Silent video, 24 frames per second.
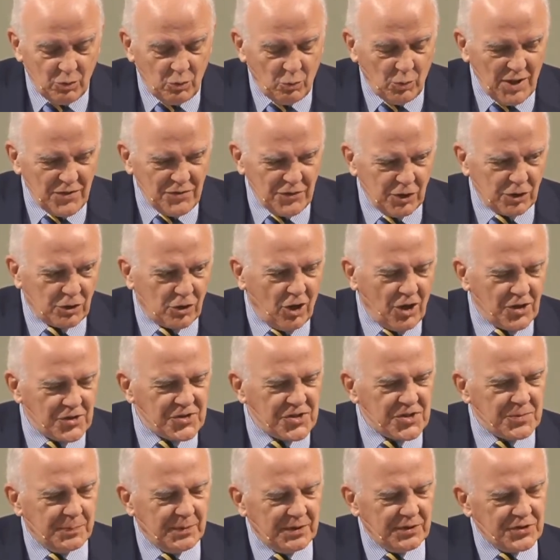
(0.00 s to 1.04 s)
When the
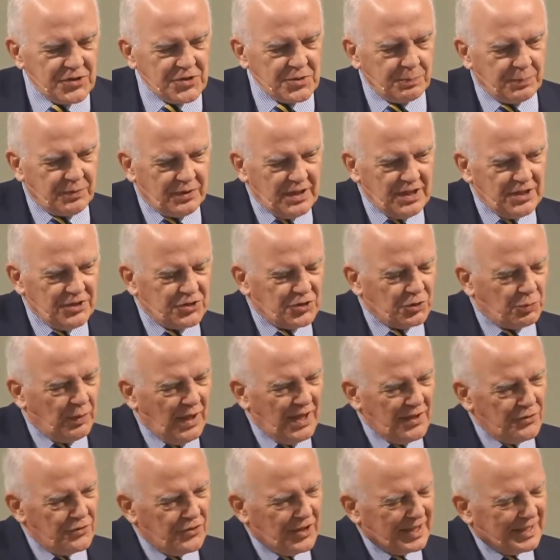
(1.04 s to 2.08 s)
gospel is preached,
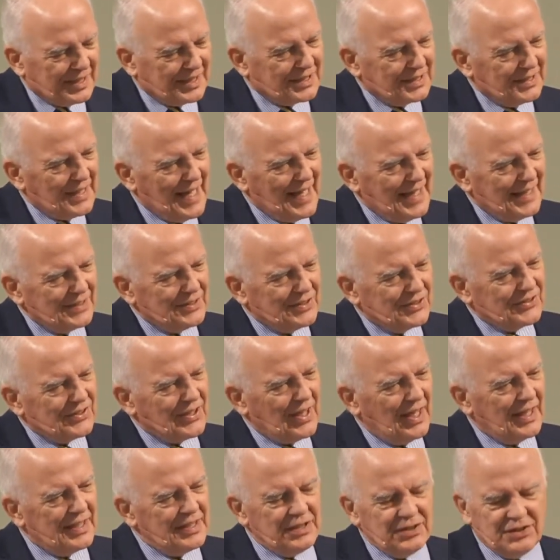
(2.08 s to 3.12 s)
when the glad
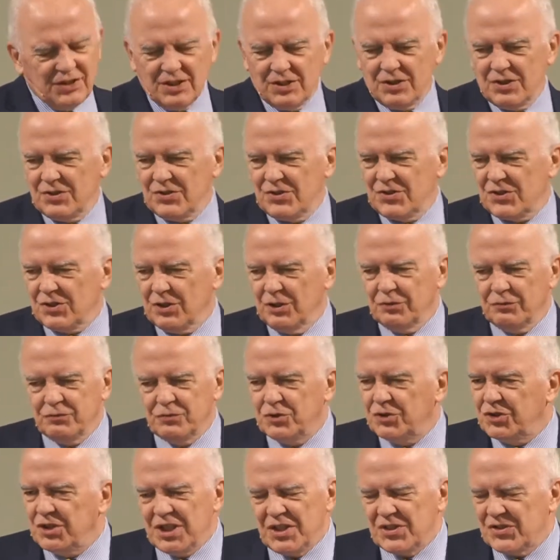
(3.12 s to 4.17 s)
tidings of
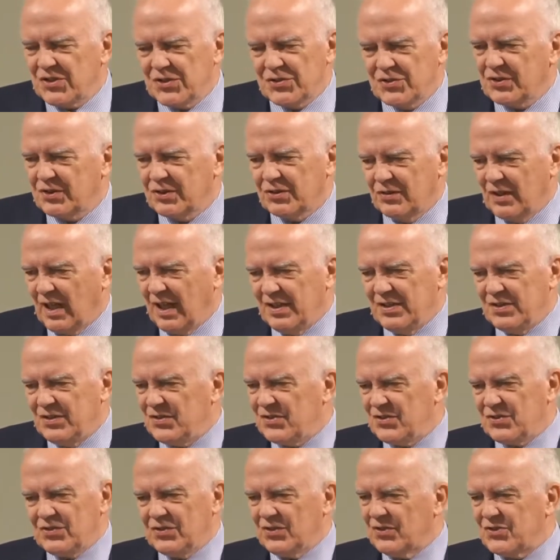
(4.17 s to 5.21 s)
Jesus
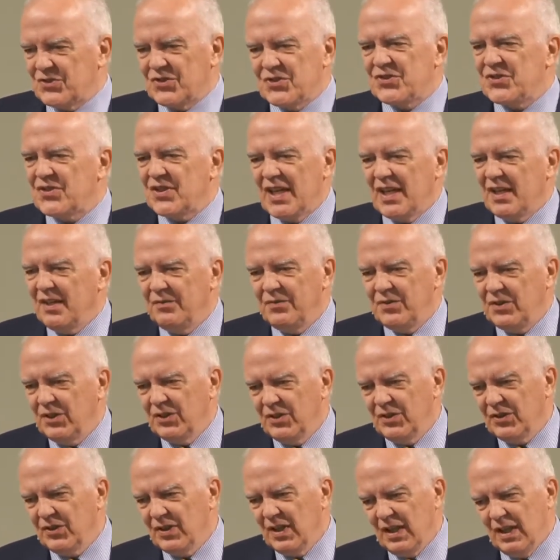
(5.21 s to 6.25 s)
Christ as
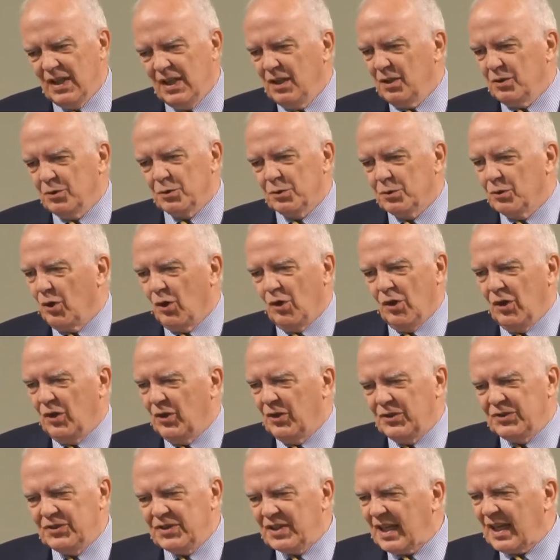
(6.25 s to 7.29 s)
Savior,
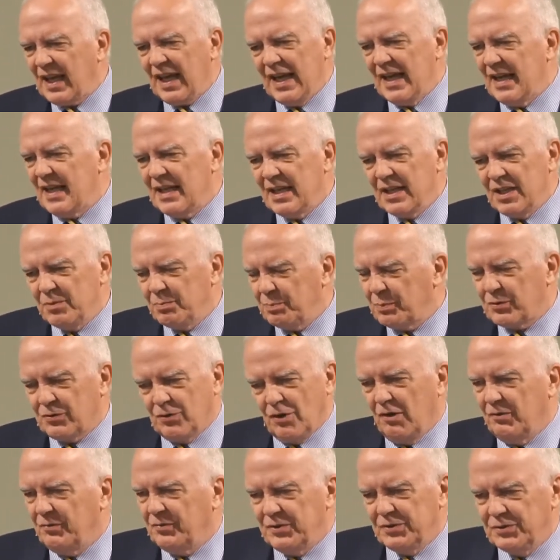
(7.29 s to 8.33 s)
Lord, King,
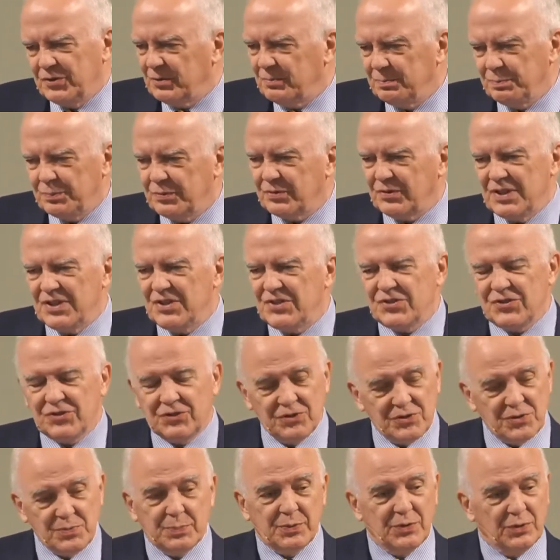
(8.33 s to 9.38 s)
Prophet, and Priest
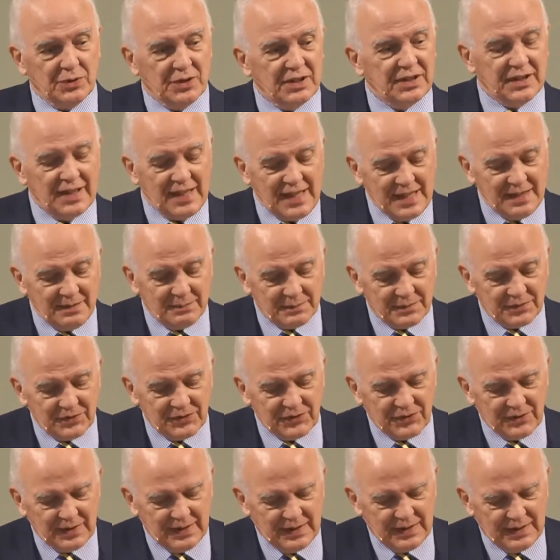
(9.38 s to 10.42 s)
is proclaimed,